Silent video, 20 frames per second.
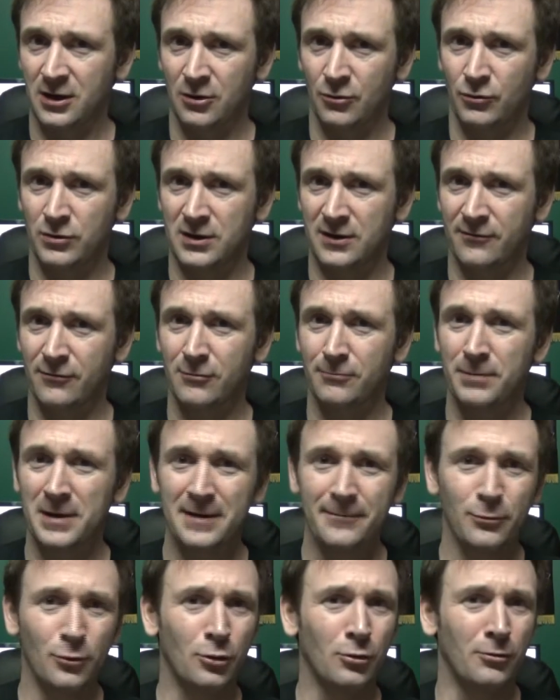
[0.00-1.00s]
Whenever
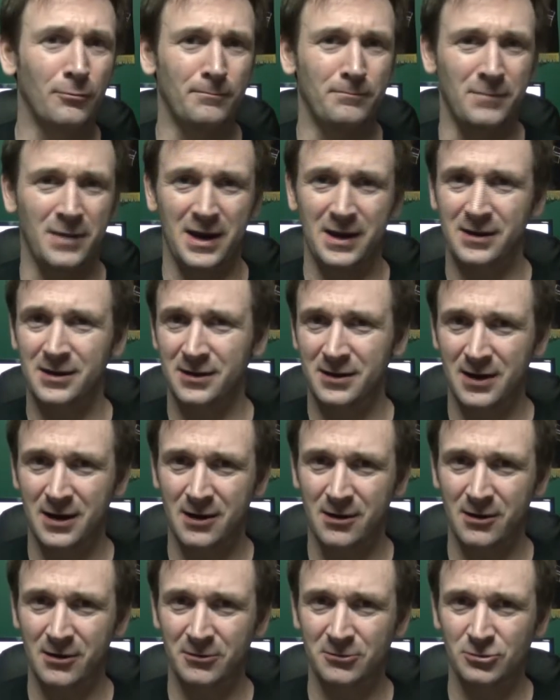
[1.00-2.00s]
people make a
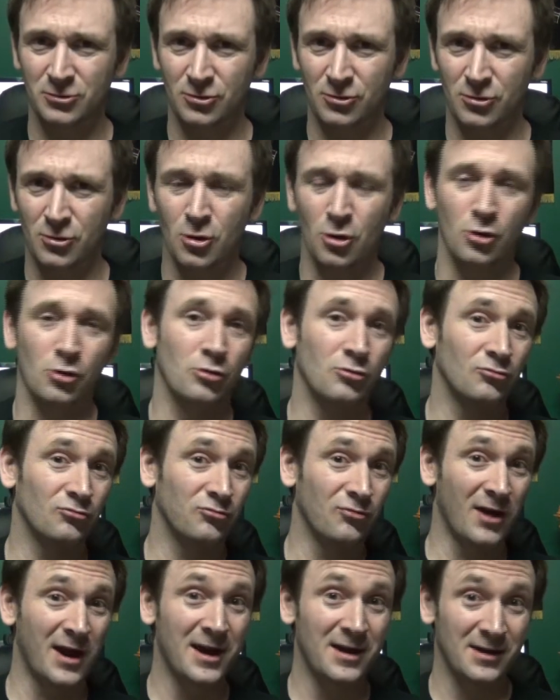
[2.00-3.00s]
character or
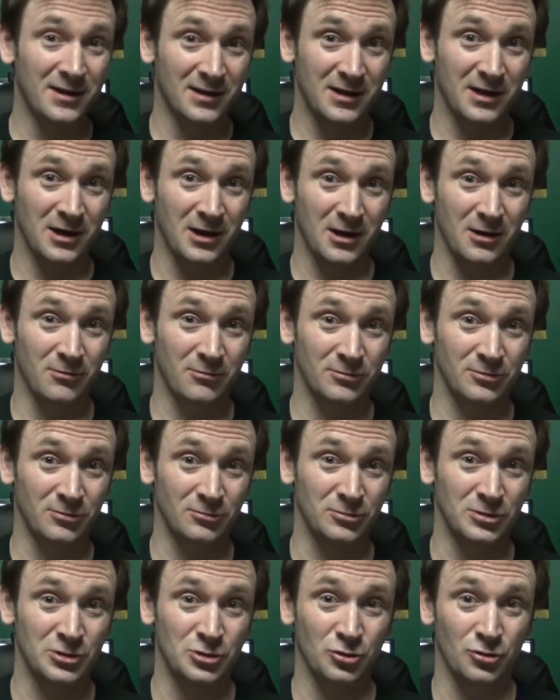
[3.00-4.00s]
write a
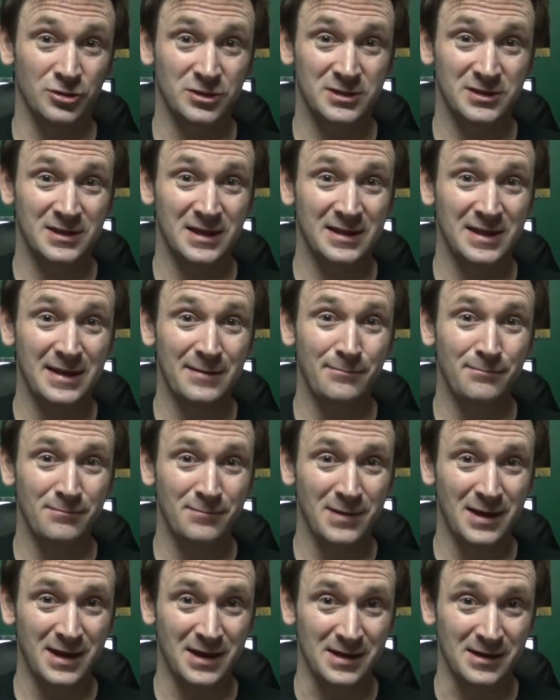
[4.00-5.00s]
character, the choices that they
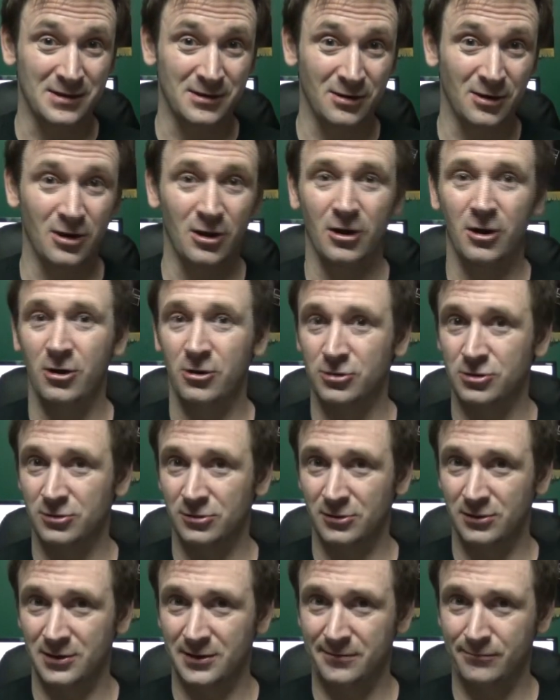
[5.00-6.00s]
make are
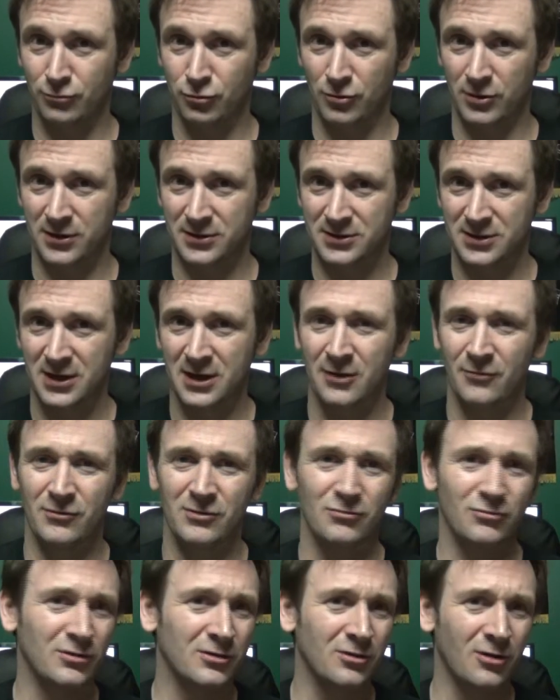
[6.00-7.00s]
deliberate
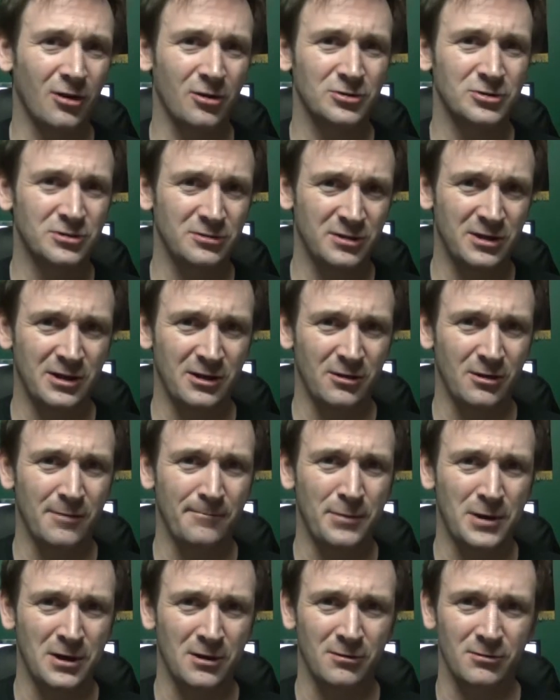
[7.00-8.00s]
with regards to their
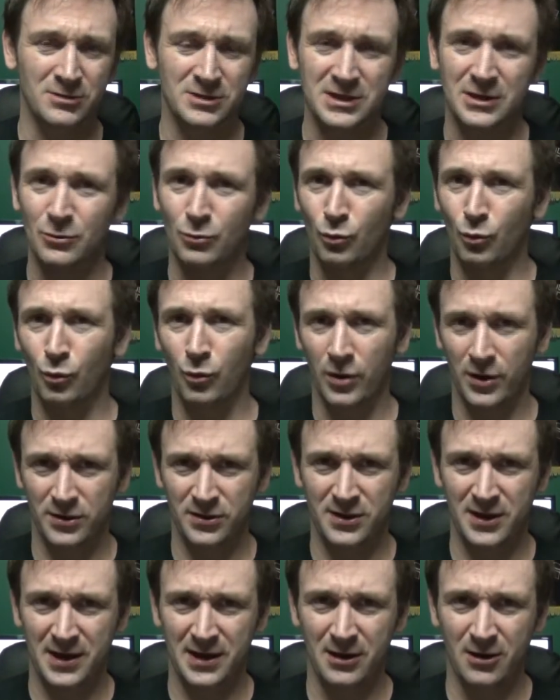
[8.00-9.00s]
appearance and
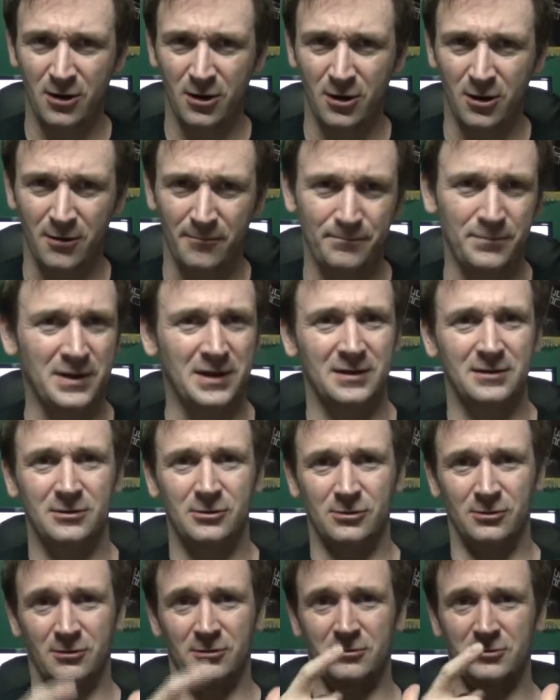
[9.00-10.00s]
what they are, be it
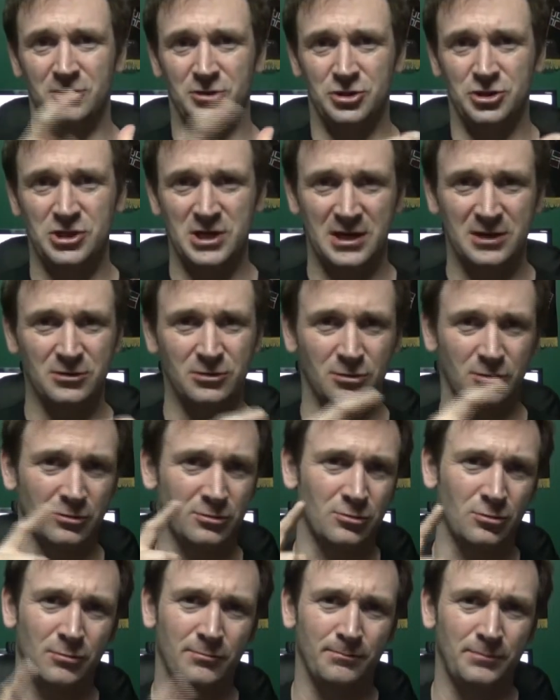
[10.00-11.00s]
their gender,
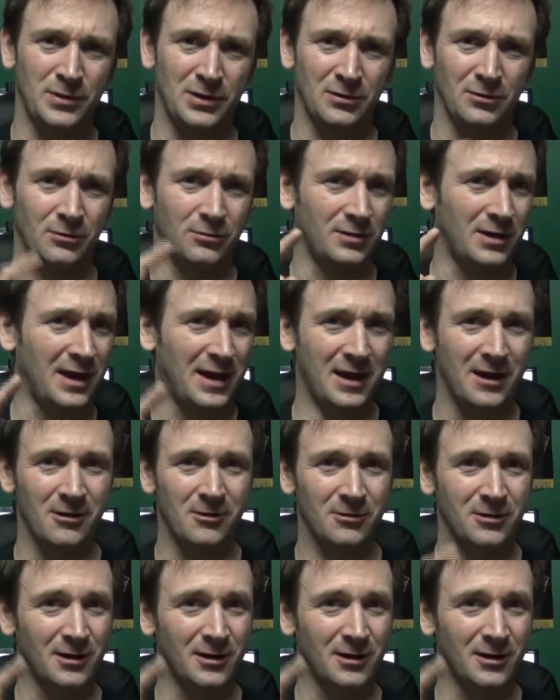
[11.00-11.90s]
their build, hair